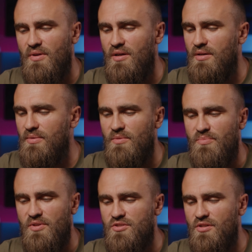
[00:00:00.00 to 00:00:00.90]
The
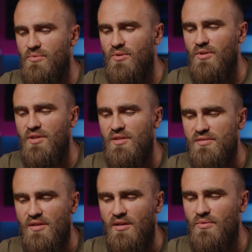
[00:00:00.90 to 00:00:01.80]
picture quality
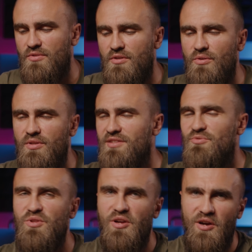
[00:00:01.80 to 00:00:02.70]
inside looks good.
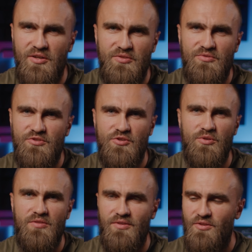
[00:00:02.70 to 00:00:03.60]
It's really hard to show
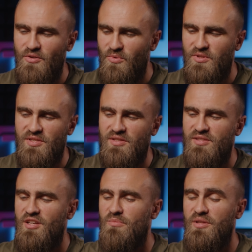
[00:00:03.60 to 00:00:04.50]
in the video what's
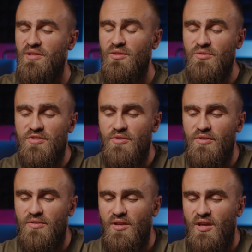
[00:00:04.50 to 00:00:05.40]
inside, but it looks
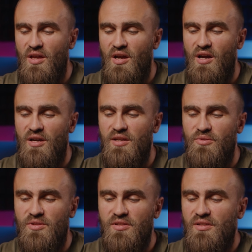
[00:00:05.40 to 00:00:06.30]
good.
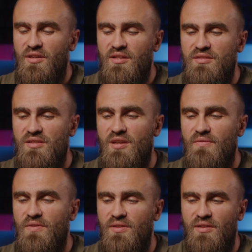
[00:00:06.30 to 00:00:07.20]
You clearly can see
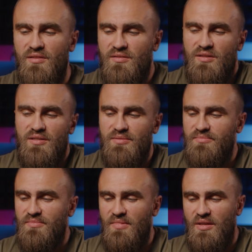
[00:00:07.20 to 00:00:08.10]
everything.
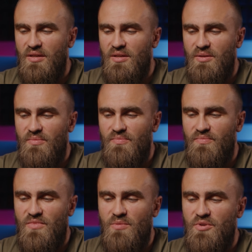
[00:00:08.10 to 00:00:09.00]

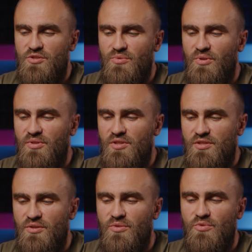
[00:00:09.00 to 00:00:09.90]
The image quality is
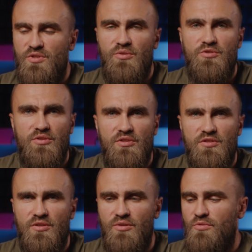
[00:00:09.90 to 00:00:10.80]
good, the resolution is
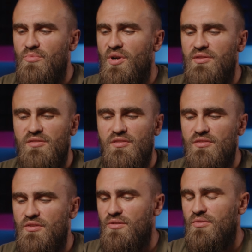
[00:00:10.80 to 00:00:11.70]
good, brightness is
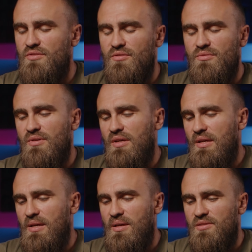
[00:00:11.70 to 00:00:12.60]
good, so
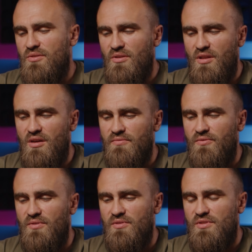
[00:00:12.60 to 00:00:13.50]
it's good enough.
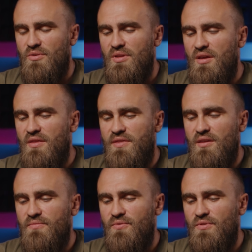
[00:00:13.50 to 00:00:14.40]
So, and I
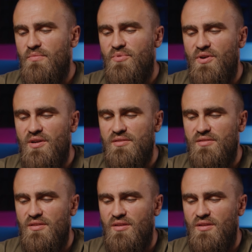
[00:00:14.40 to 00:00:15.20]
think for the price,